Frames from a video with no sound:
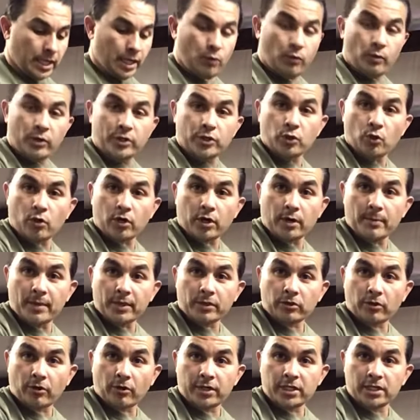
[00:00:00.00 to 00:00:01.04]
we torque them at
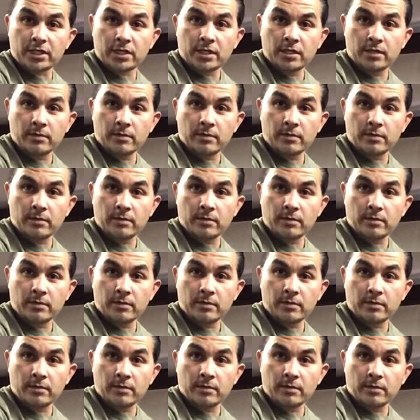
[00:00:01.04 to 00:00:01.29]
30